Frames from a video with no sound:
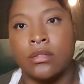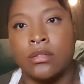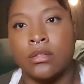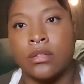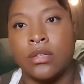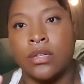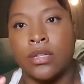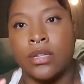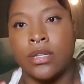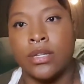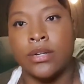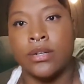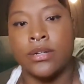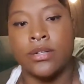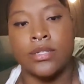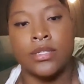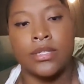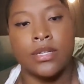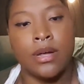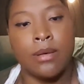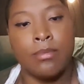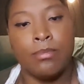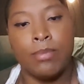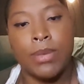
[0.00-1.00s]
And there's
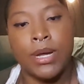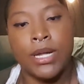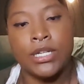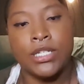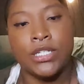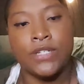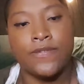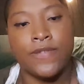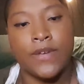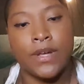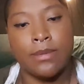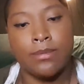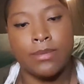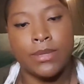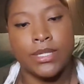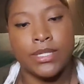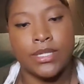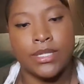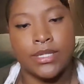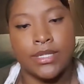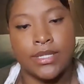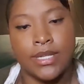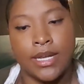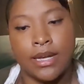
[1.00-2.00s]
a bunch of them. This
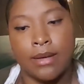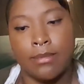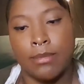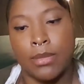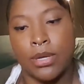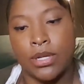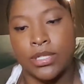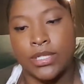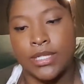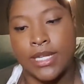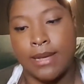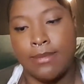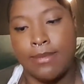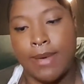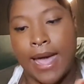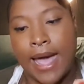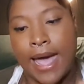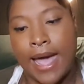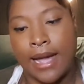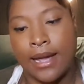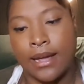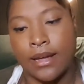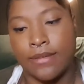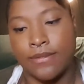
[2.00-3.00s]
is like a multi-pack